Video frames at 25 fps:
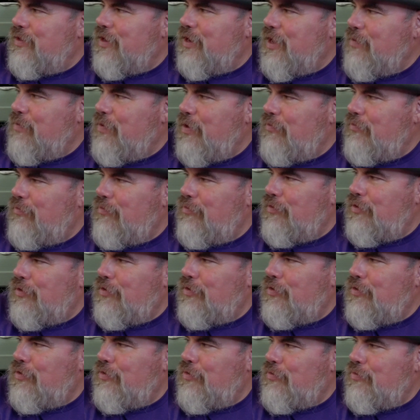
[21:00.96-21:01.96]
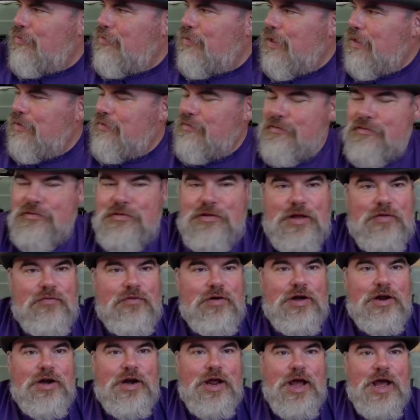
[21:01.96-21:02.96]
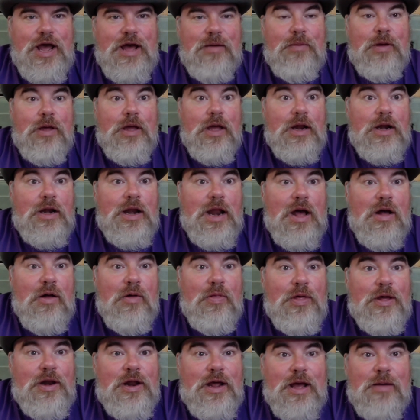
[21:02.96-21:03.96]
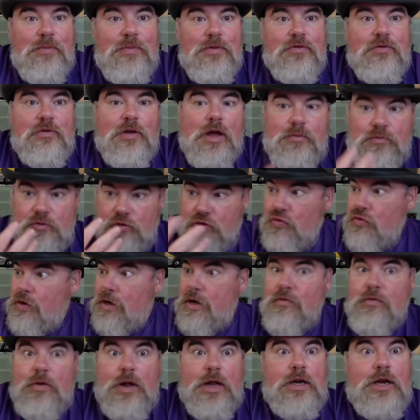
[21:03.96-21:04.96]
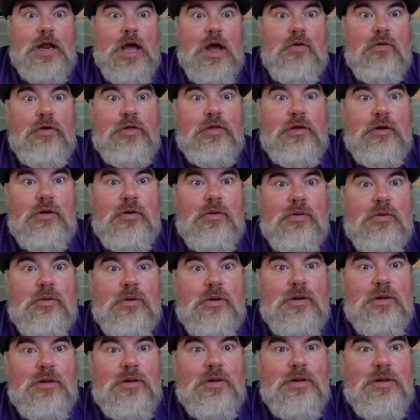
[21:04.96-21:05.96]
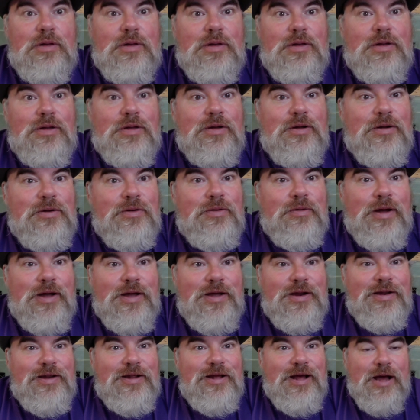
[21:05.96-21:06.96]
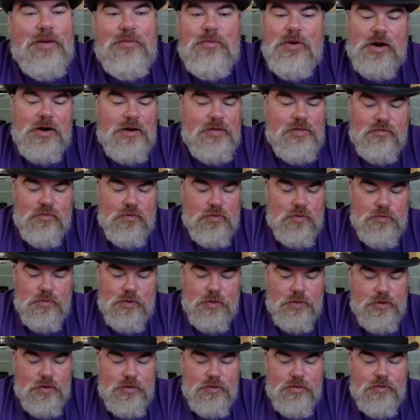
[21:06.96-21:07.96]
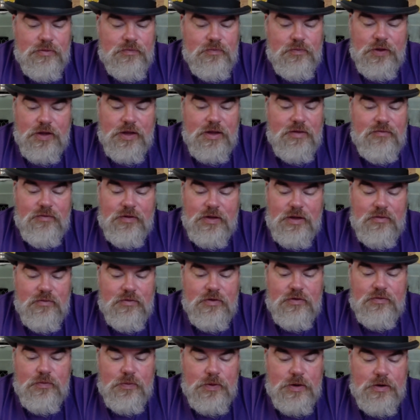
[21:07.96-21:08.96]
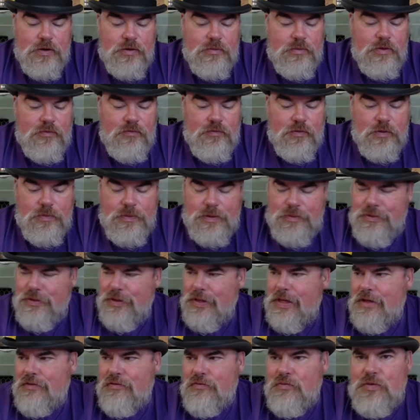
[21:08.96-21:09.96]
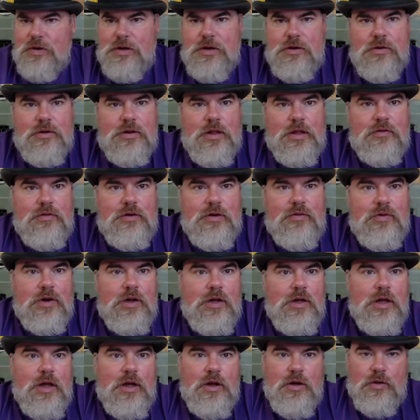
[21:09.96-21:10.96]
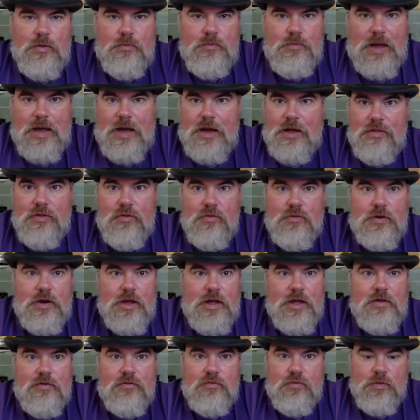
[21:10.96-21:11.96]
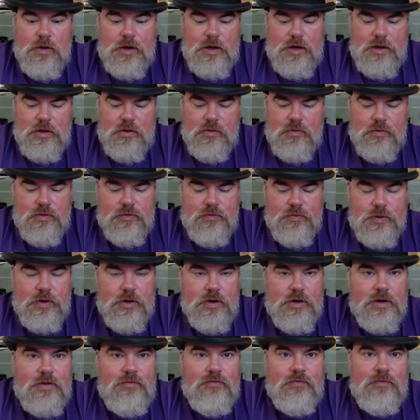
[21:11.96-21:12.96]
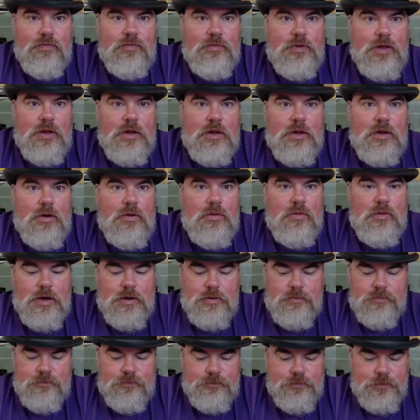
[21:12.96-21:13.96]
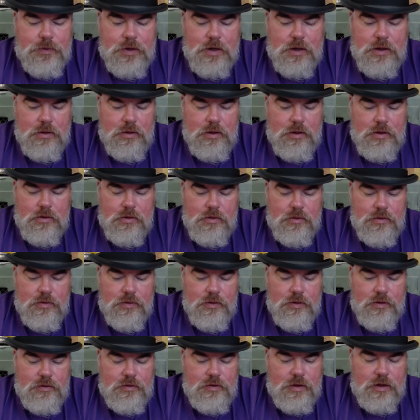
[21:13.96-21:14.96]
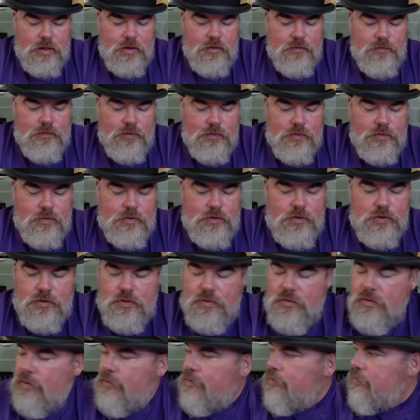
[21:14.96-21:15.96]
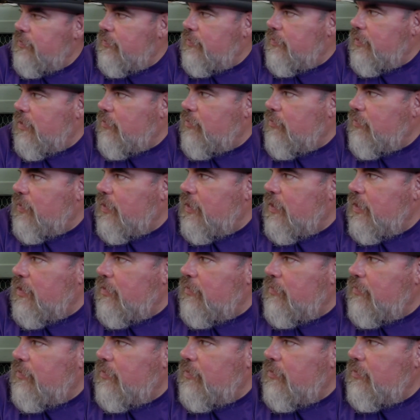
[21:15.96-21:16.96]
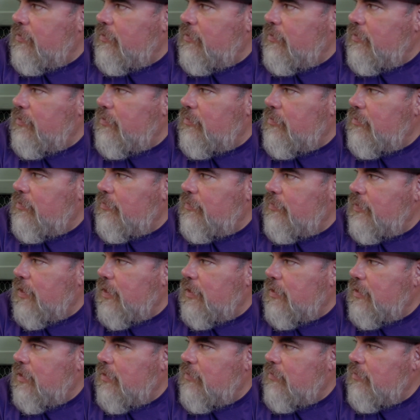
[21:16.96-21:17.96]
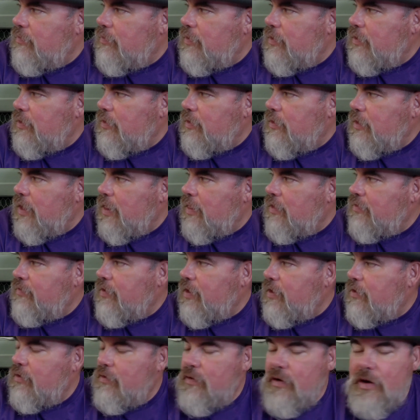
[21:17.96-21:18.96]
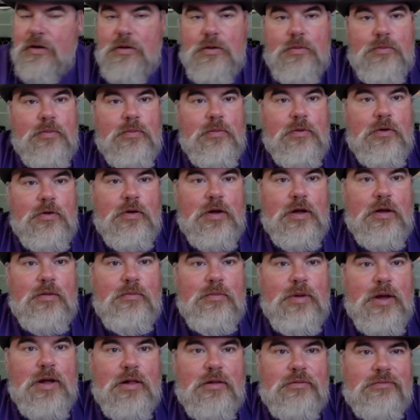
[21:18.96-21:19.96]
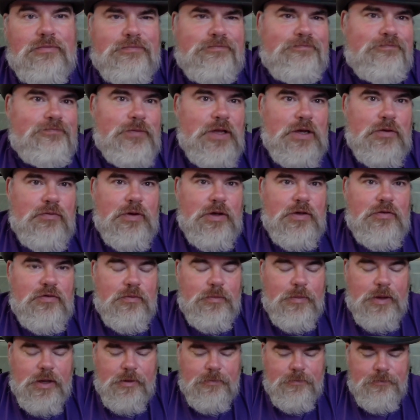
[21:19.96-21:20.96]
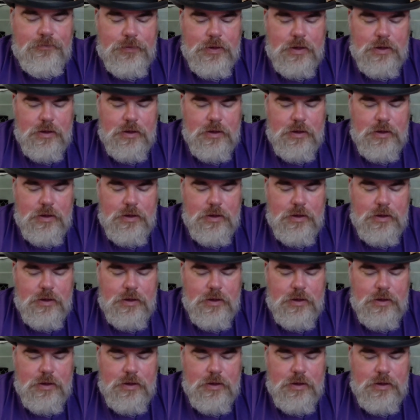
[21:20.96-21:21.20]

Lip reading: Like, I bet you, you know, that's never going to happen. And now that happens. I'm doing it right now with you. Right? I'm not in the room with you. TV was weird before. People were like, that's weird. That's never... Back in their days, radio was weird. Even when... You know, the telephone dude, what was his name? Was that Edison? Who was that? That wasn't Alexander Graham Bell. It rings a bell.